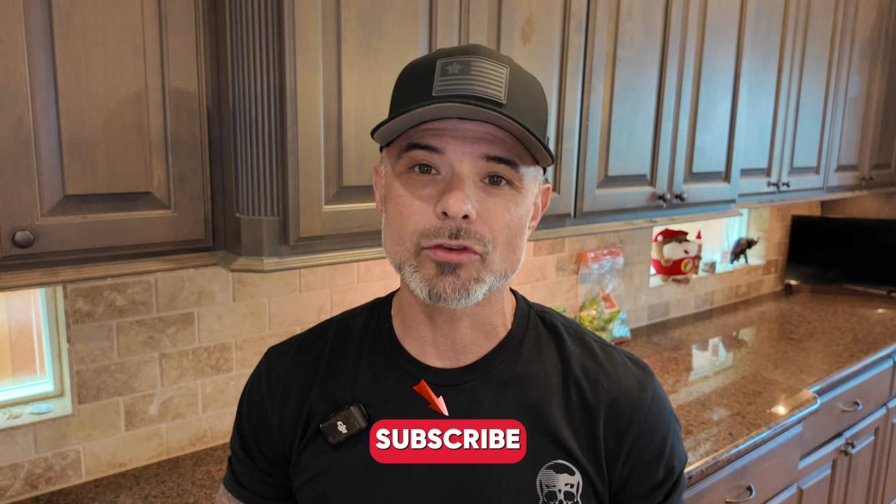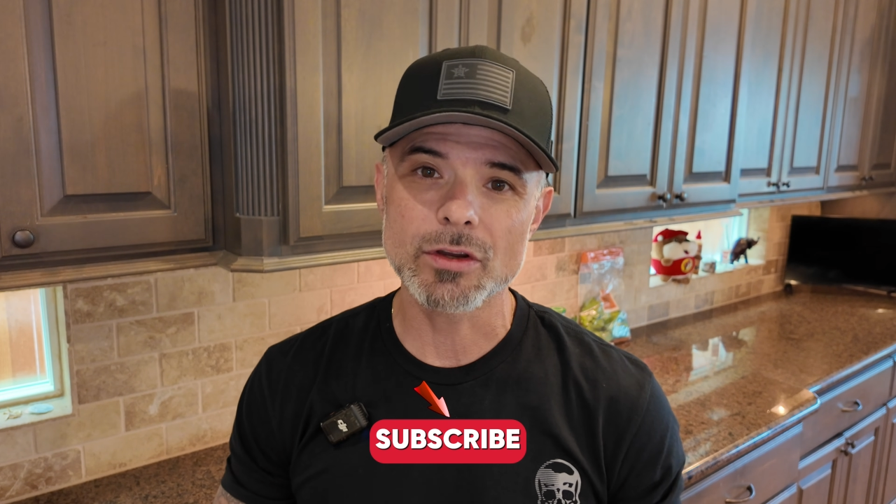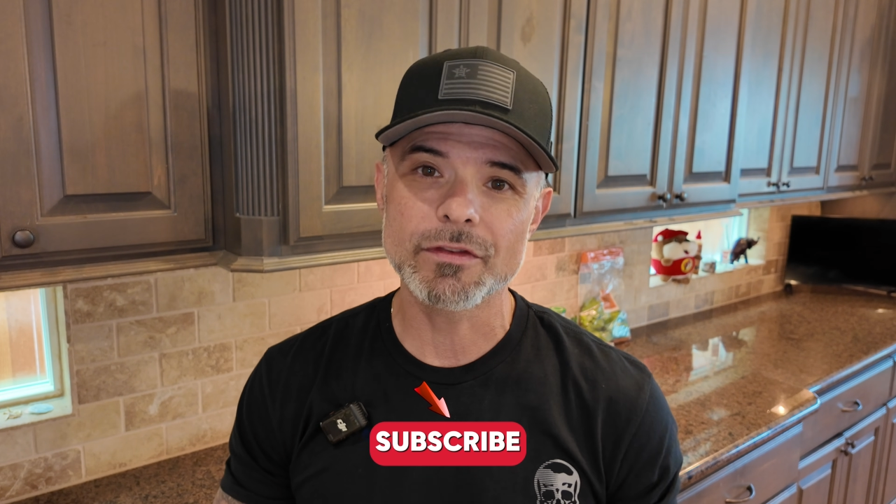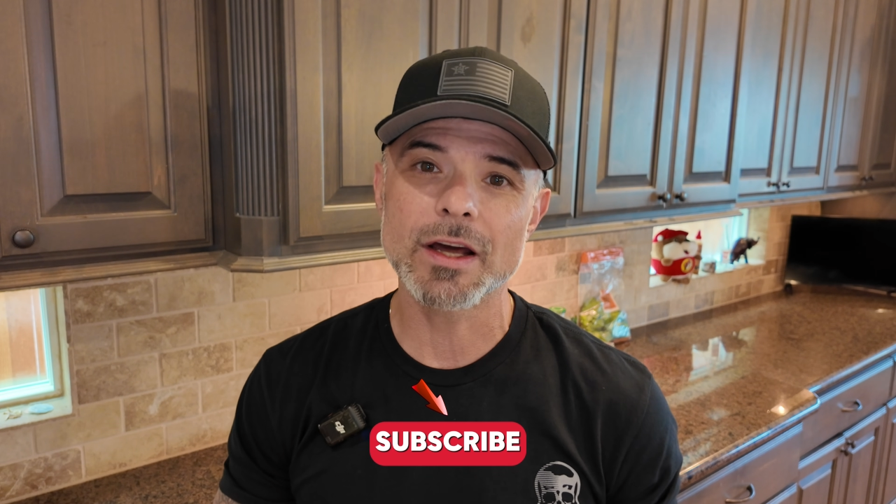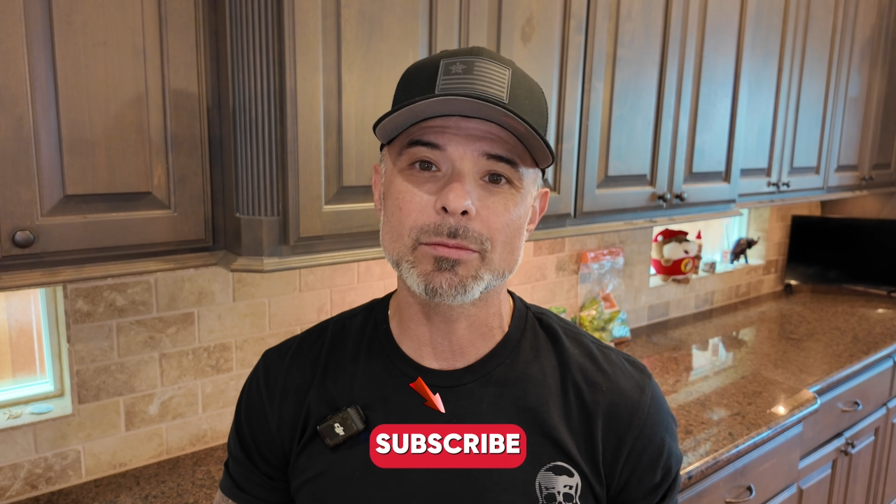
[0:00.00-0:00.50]
If you
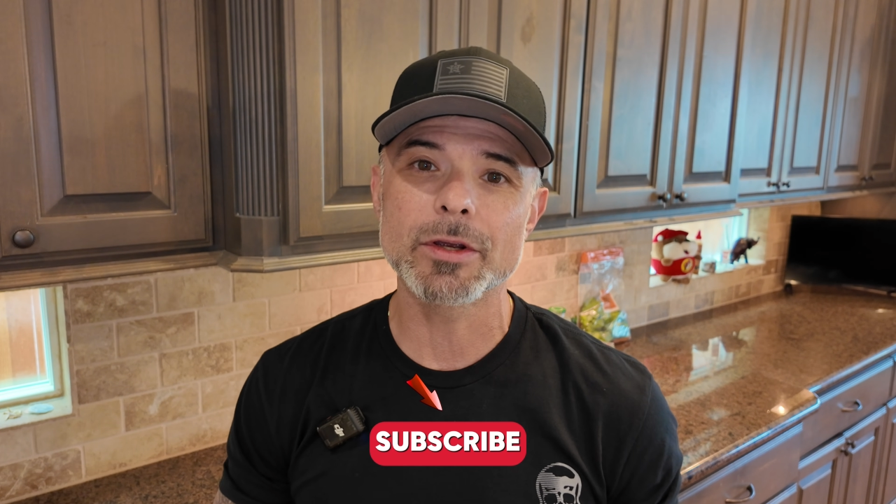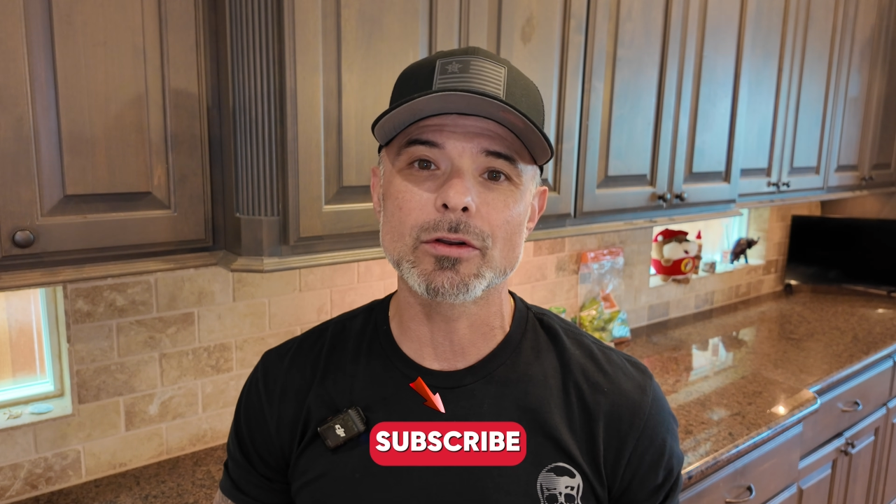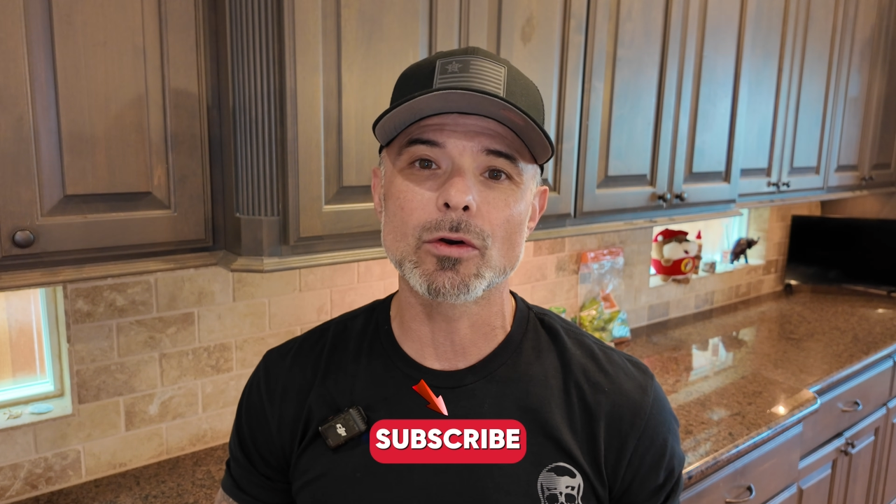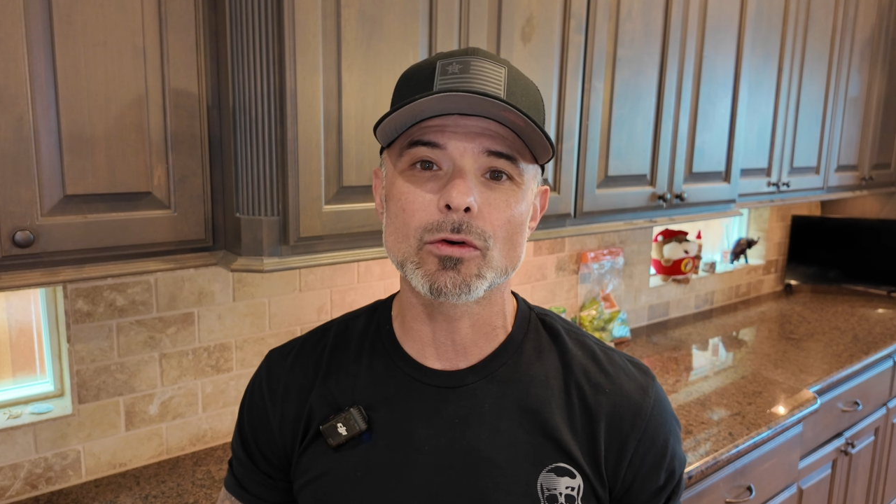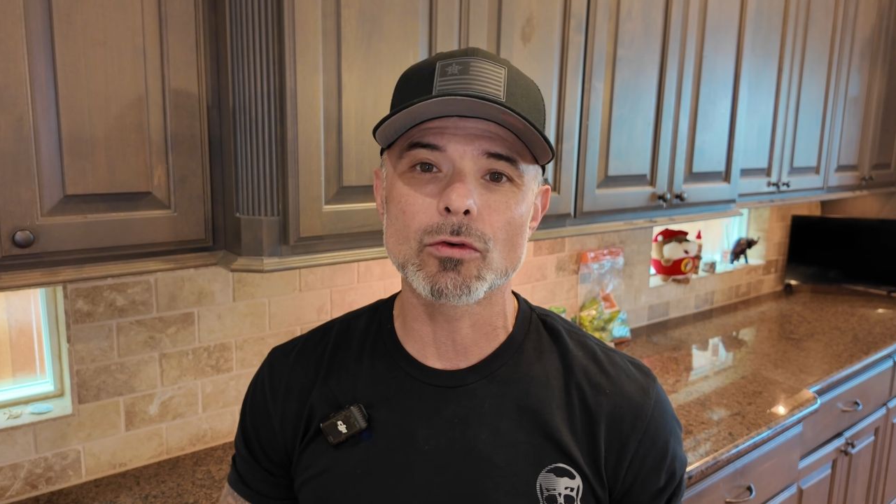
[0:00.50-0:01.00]
can find them in
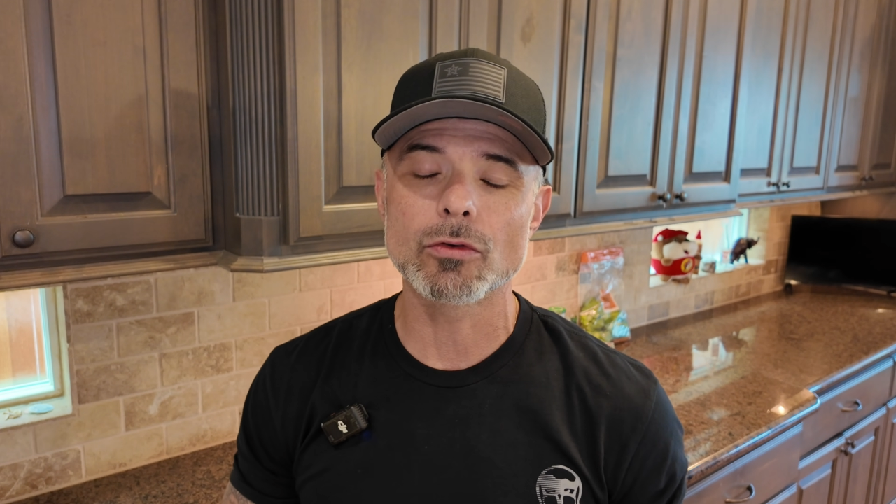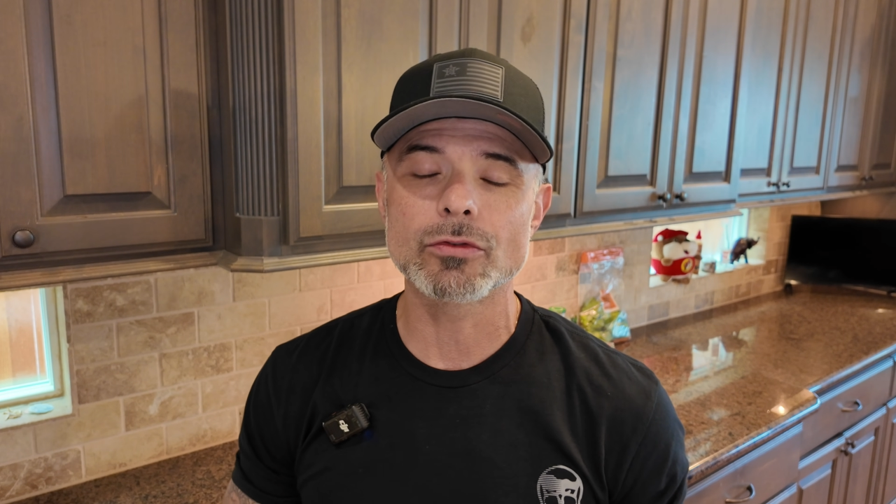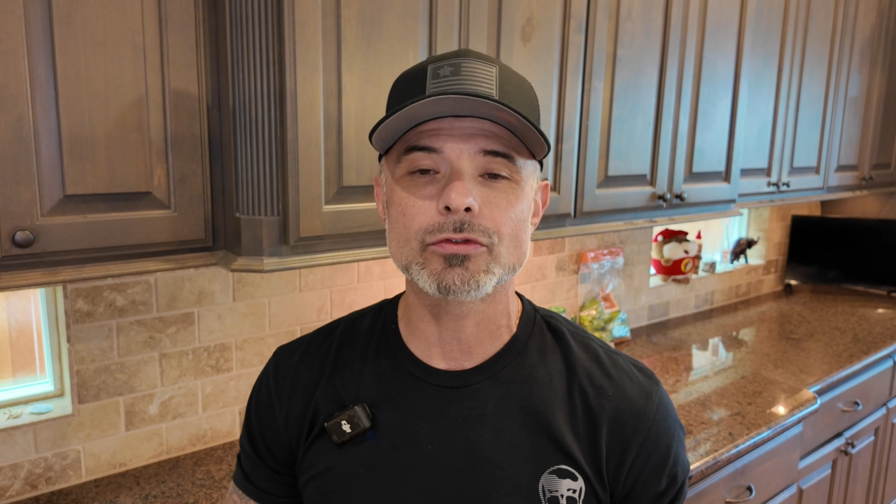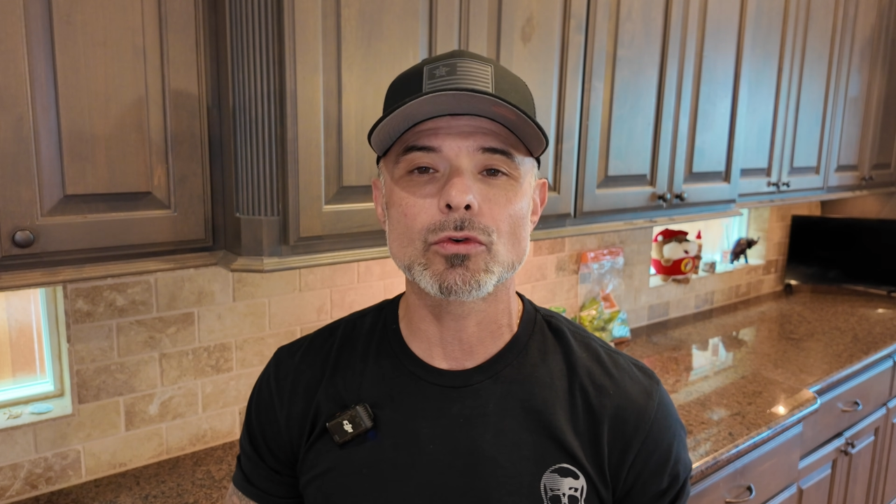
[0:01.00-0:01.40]
your local grocery